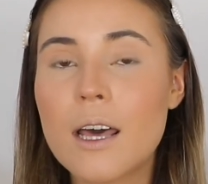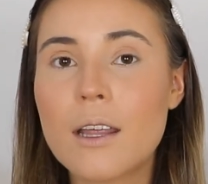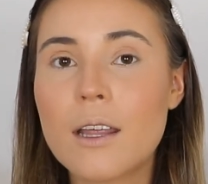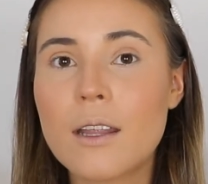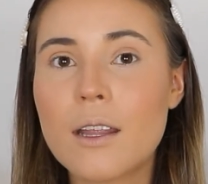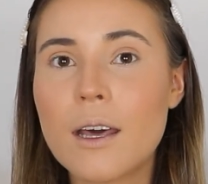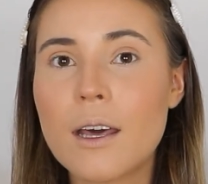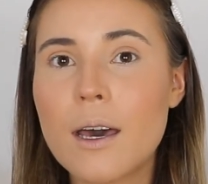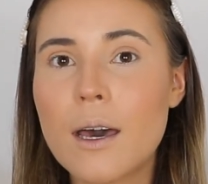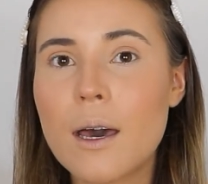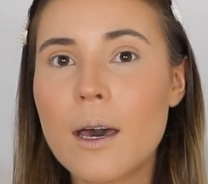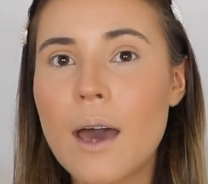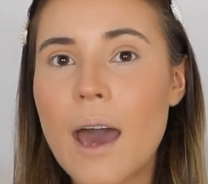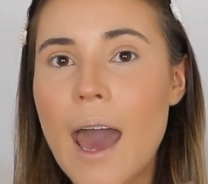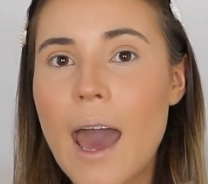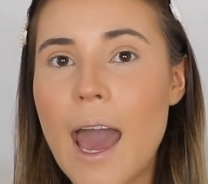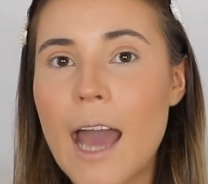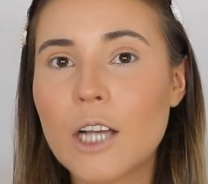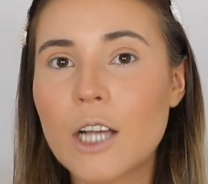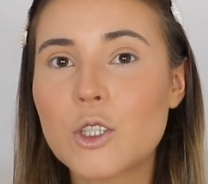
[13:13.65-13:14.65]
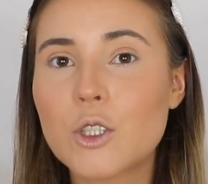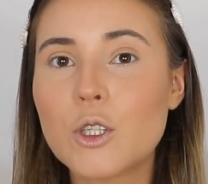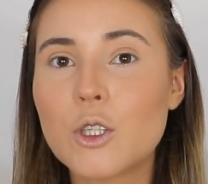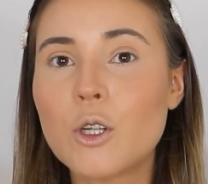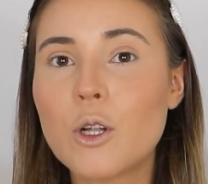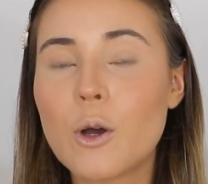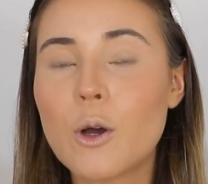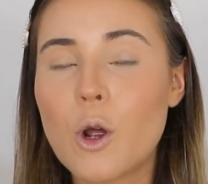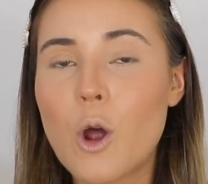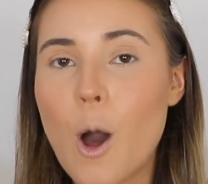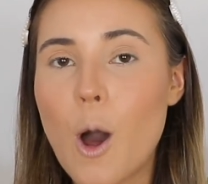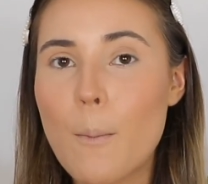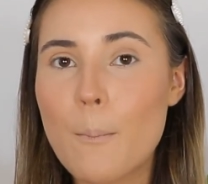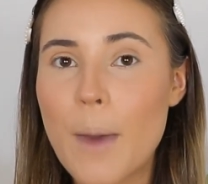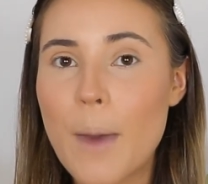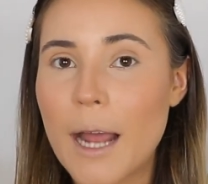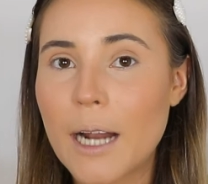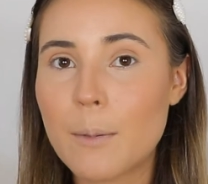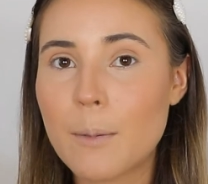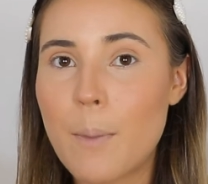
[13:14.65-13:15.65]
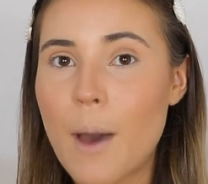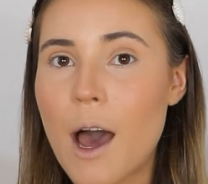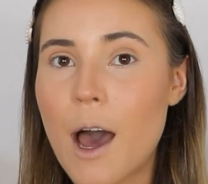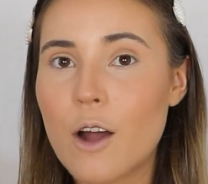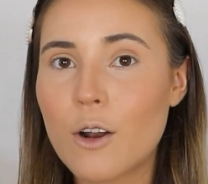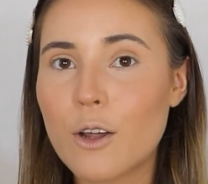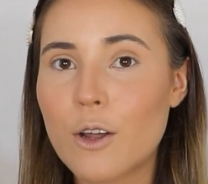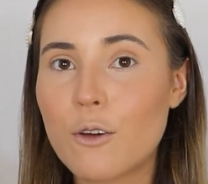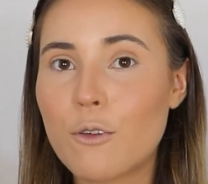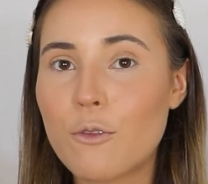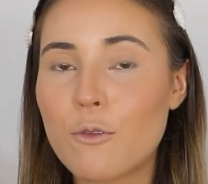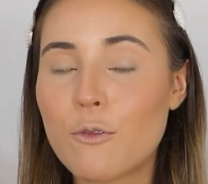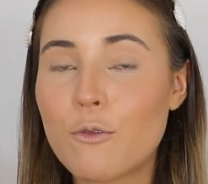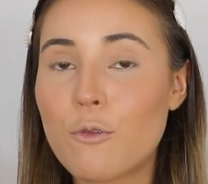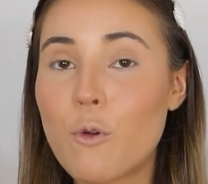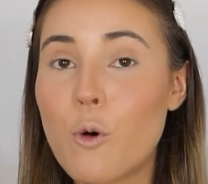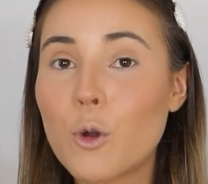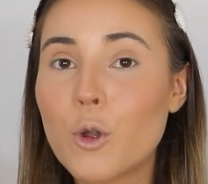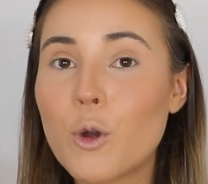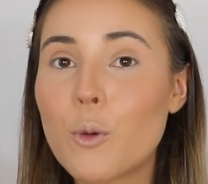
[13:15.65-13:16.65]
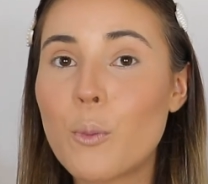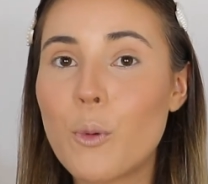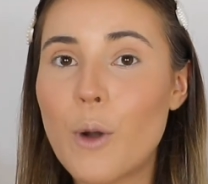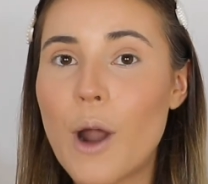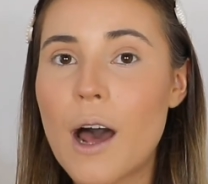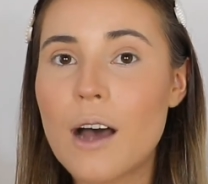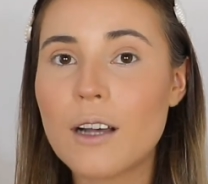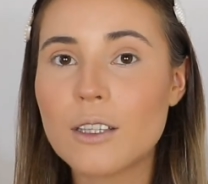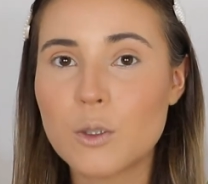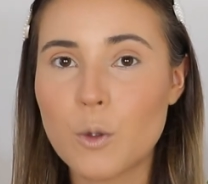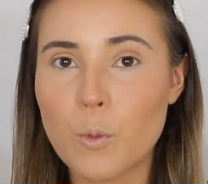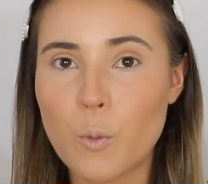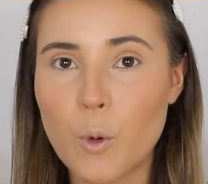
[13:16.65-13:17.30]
the actual compact powder for your brows